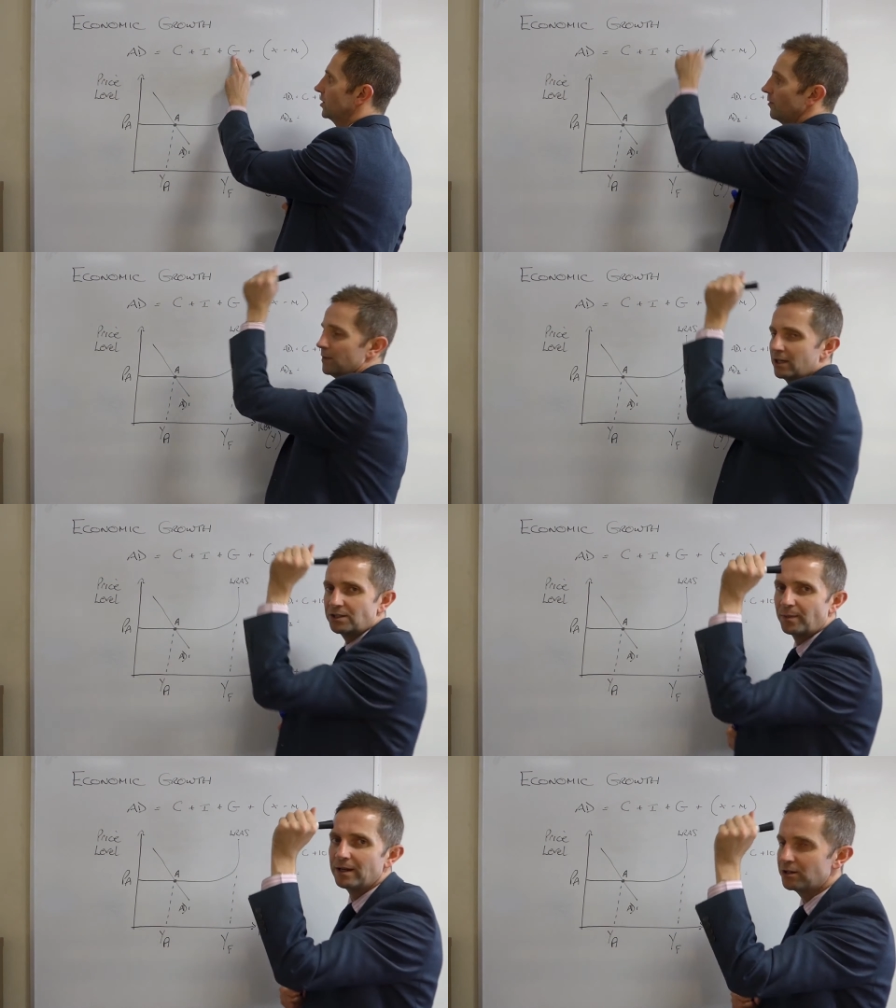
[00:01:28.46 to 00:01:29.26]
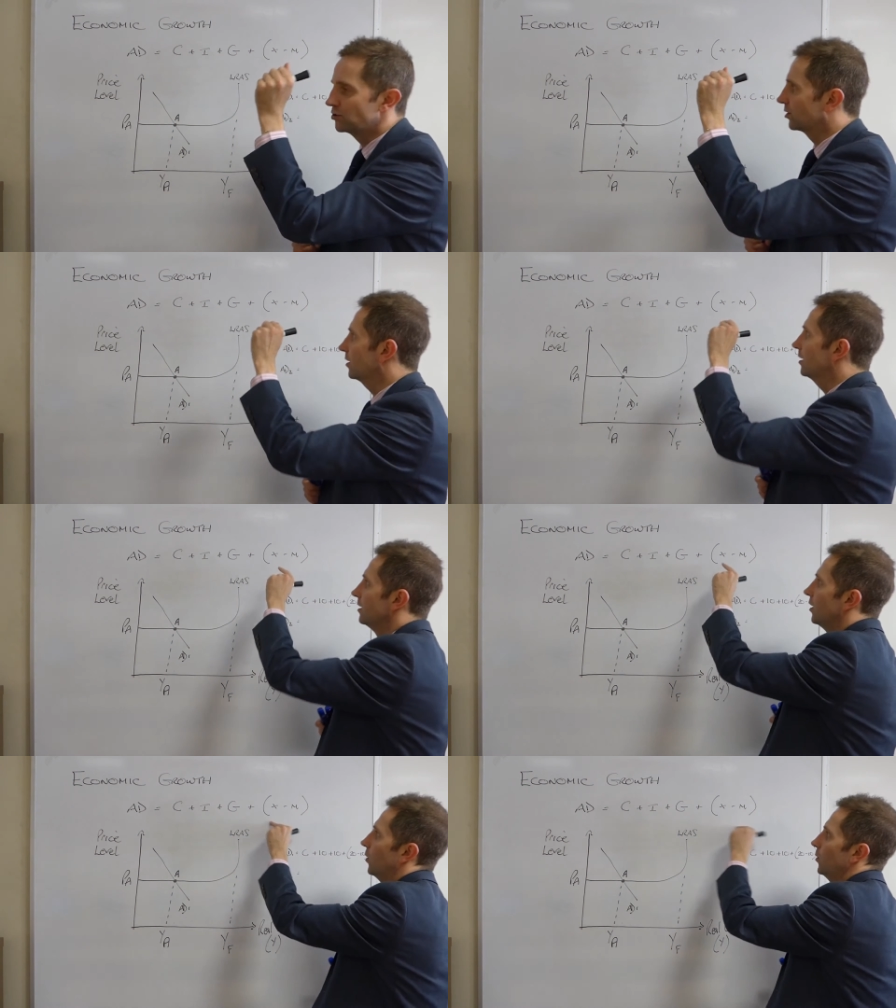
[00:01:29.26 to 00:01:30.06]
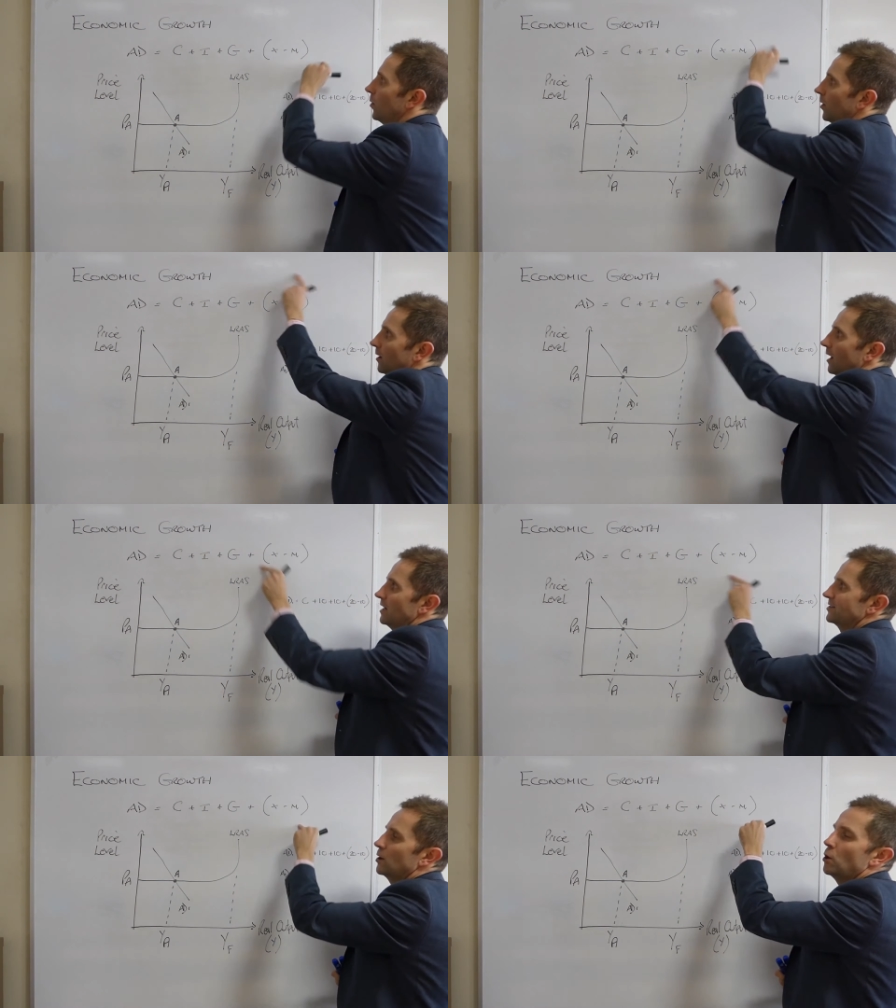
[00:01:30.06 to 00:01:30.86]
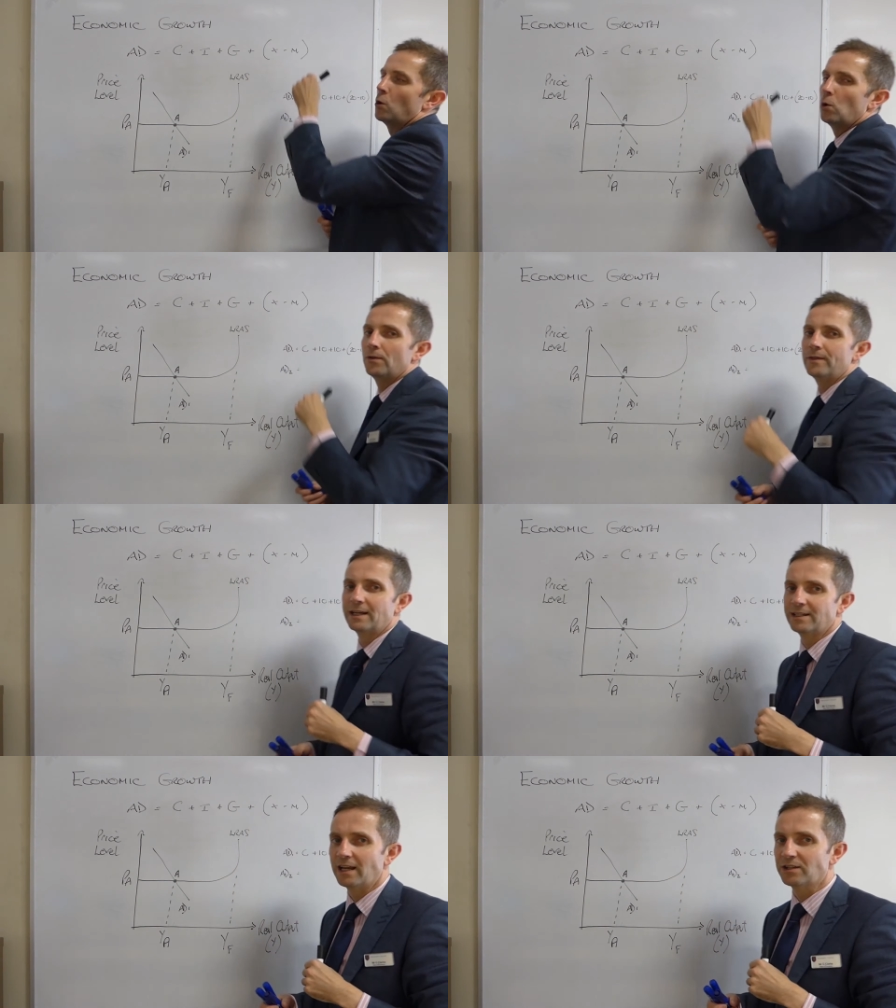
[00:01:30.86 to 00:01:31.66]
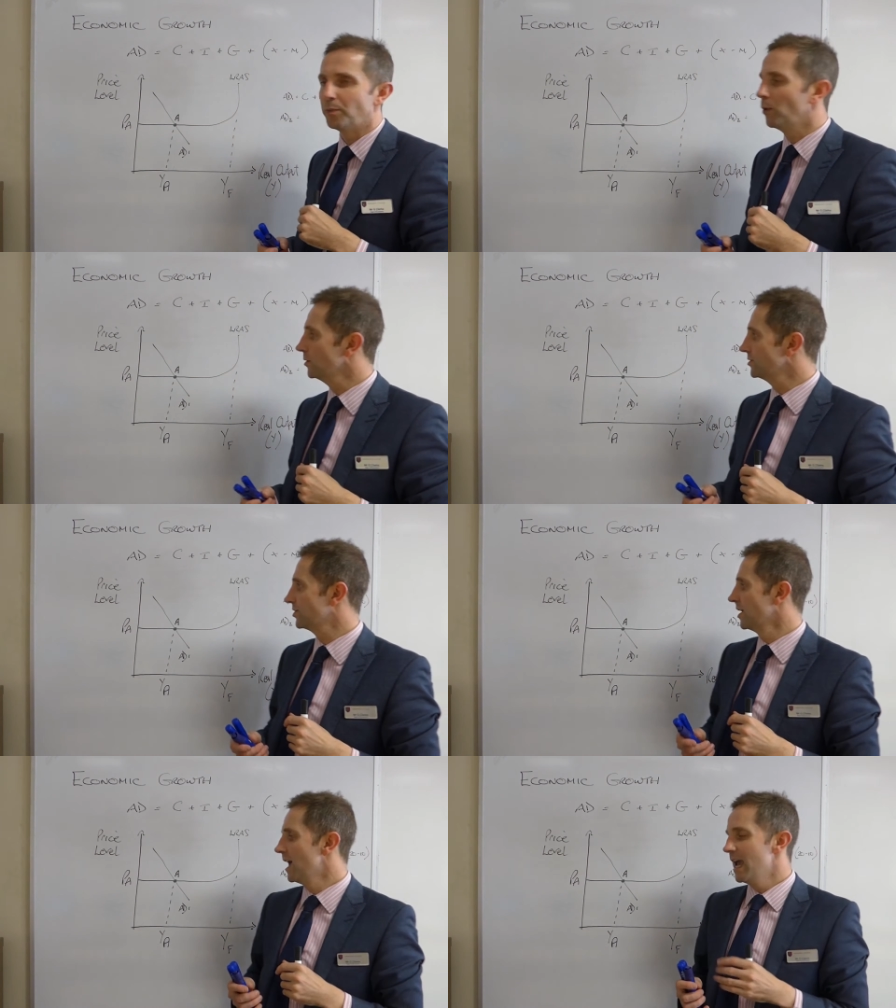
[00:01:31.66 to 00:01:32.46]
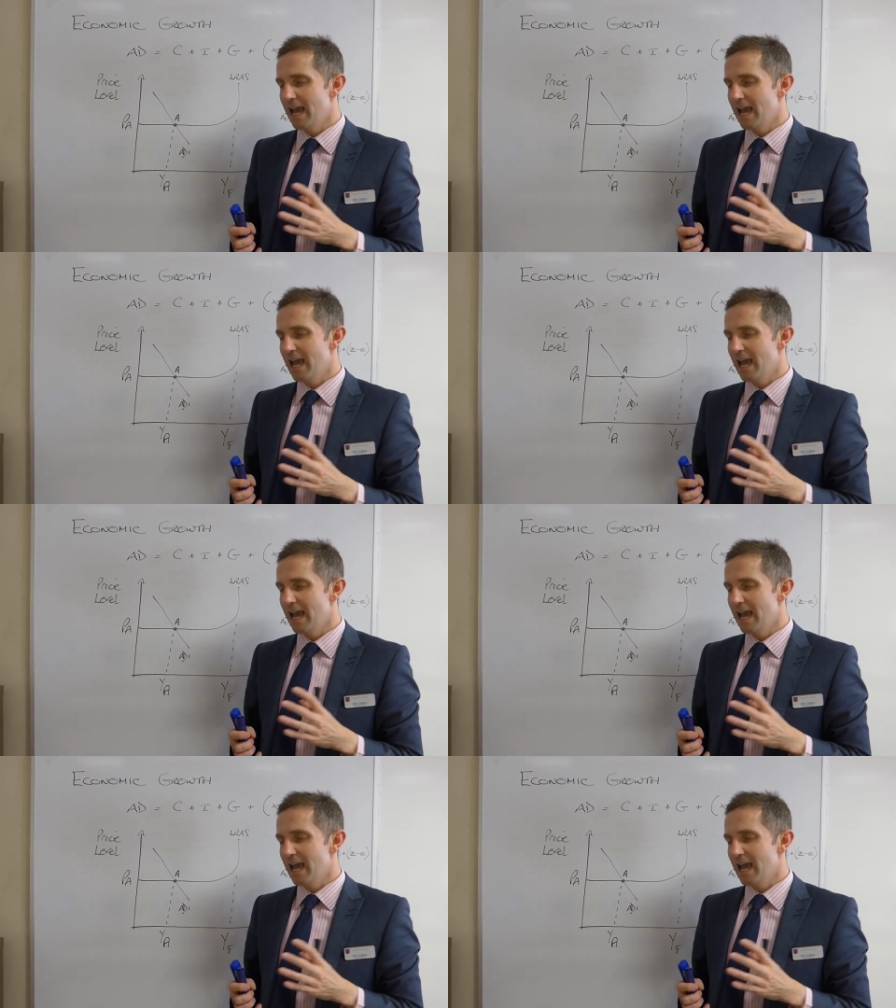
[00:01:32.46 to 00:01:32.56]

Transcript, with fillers: government expenditure, or as a whole, net exports,